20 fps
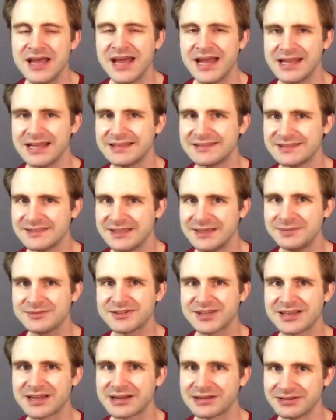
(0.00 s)
and it seems
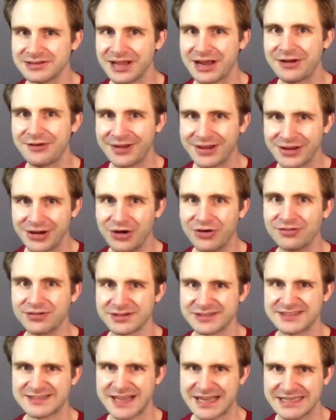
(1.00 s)
like a glaring
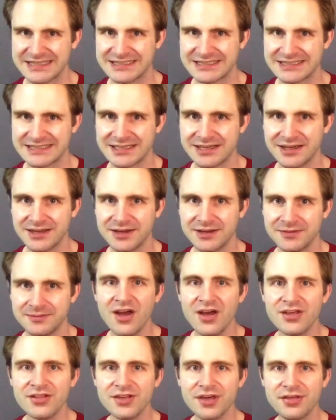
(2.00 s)
oversight.
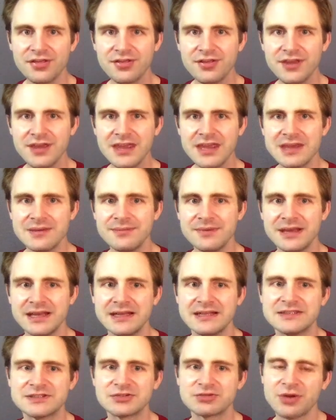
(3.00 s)
The theme
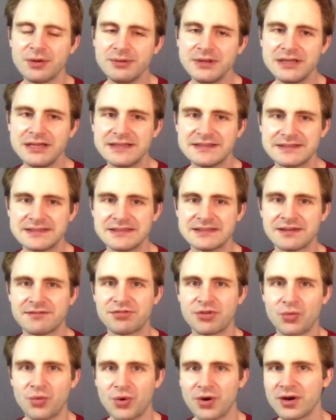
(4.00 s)
is reminiscent of
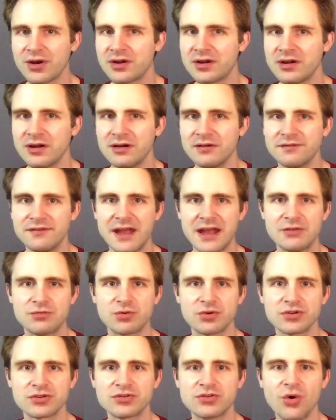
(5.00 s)
the work of
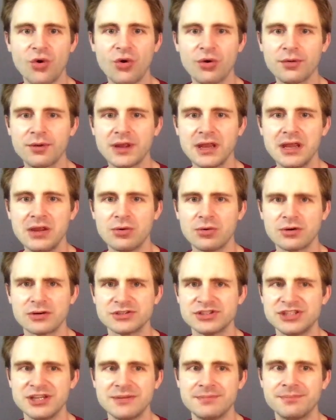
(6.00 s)
Edward Gorey or
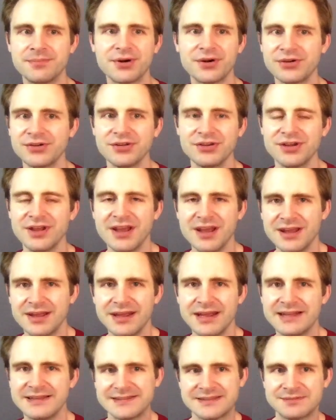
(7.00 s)
Tim Burton.
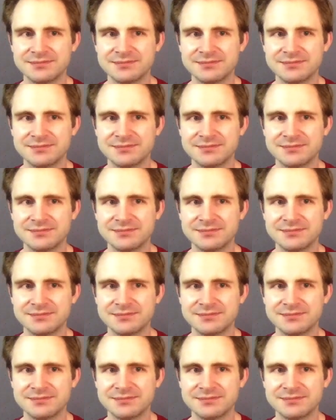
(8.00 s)
It's